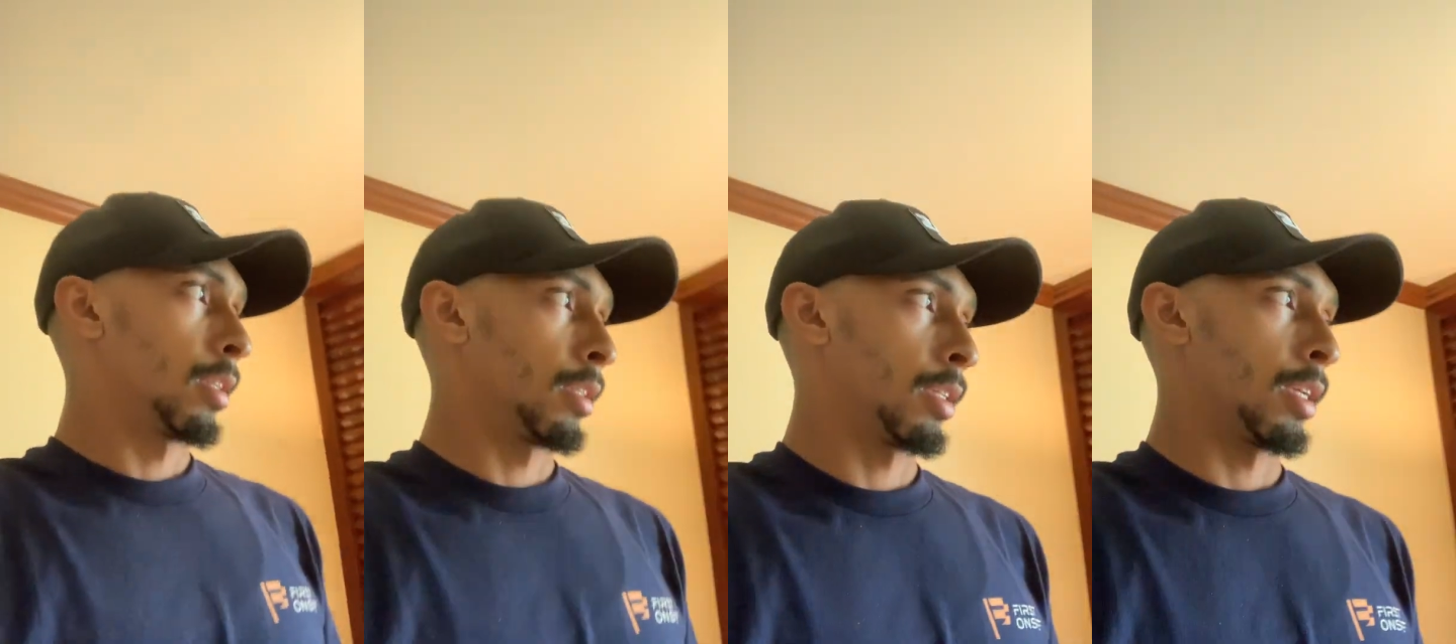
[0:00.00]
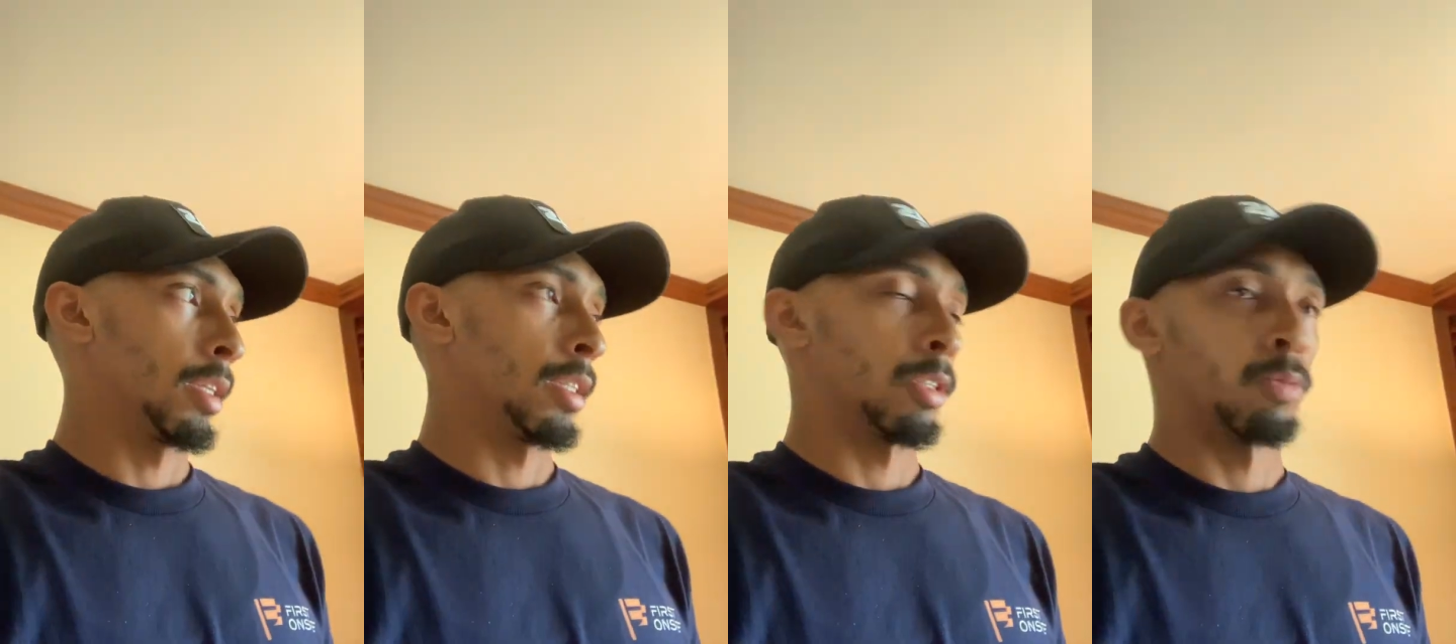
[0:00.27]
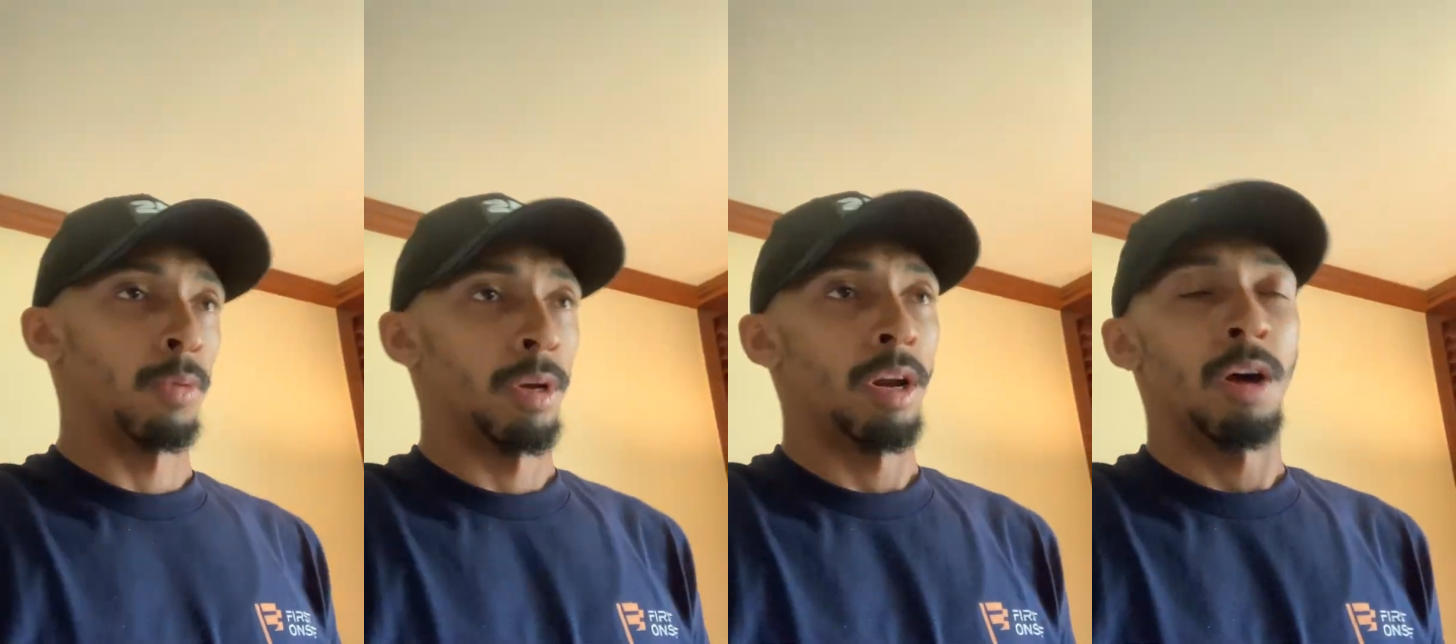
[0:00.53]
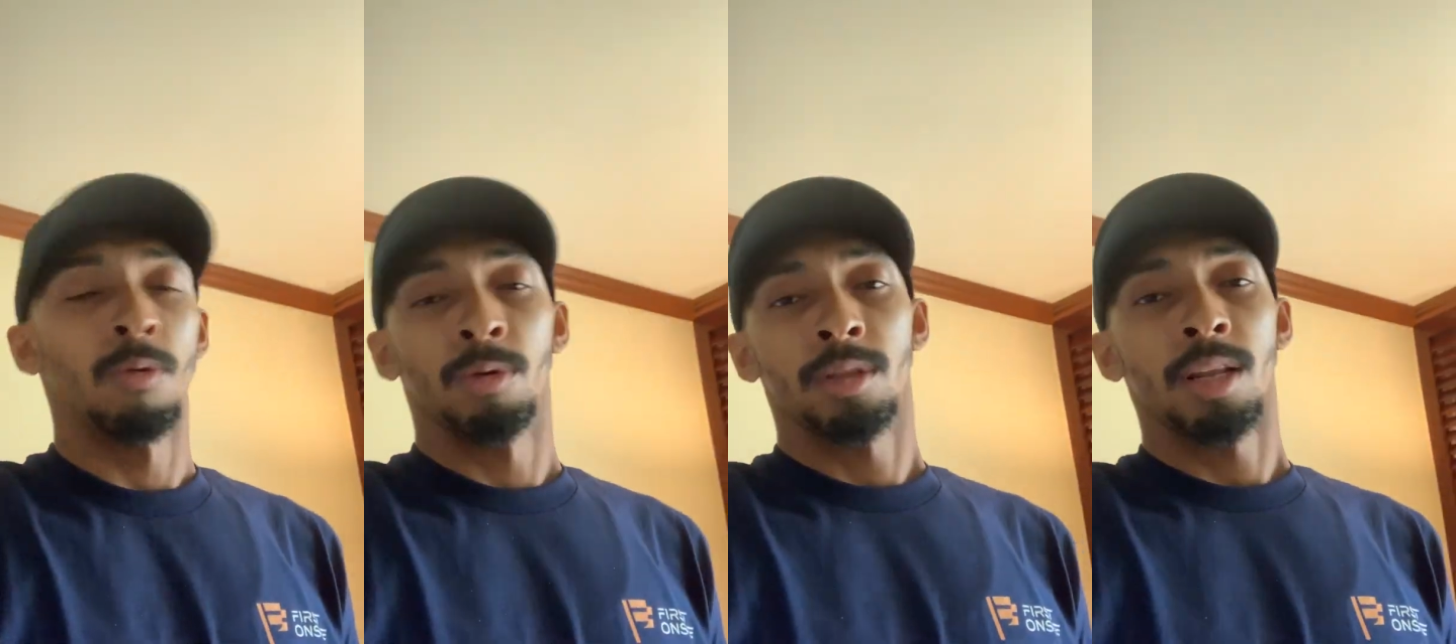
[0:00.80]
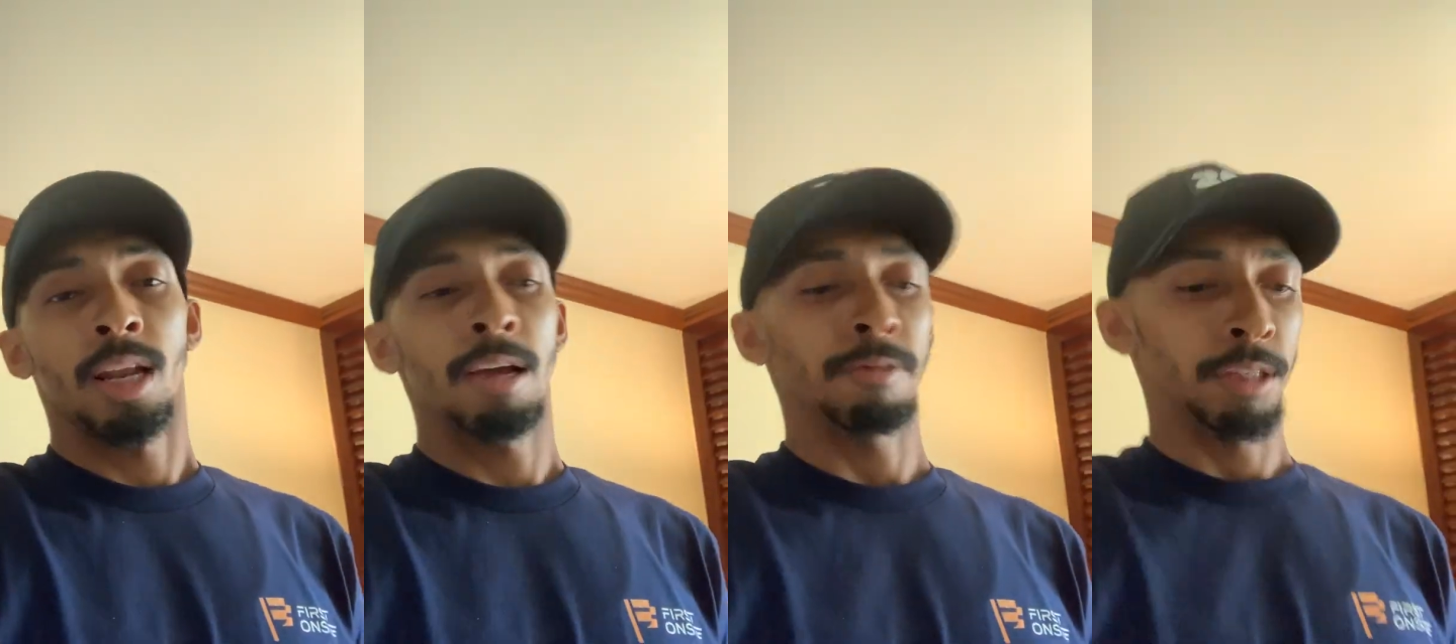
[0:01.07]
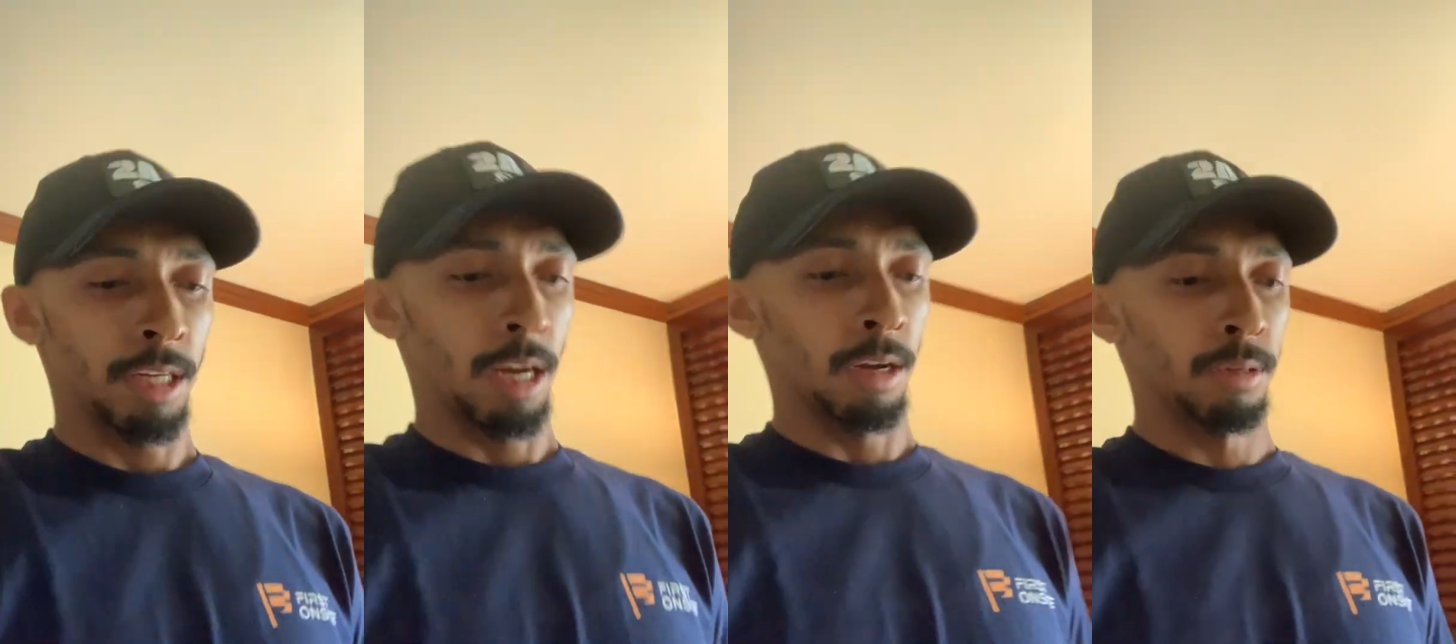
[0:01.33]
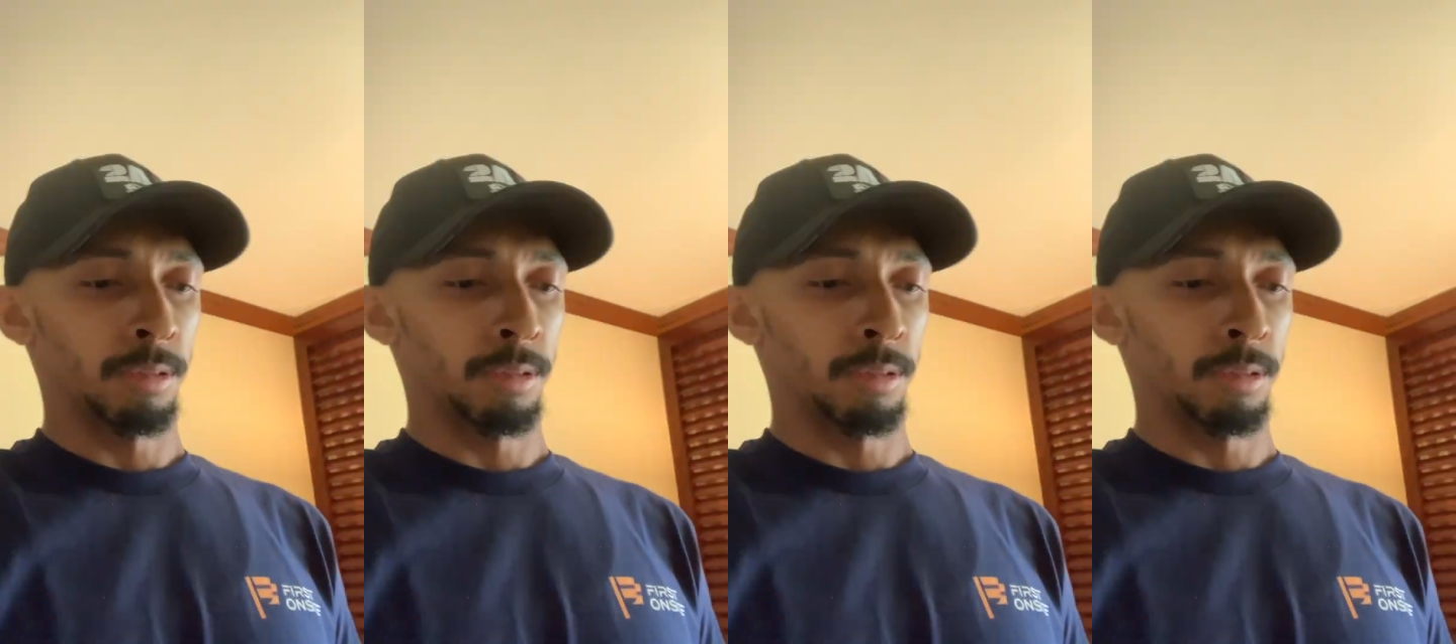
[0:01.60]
they just went on with the lifestyle.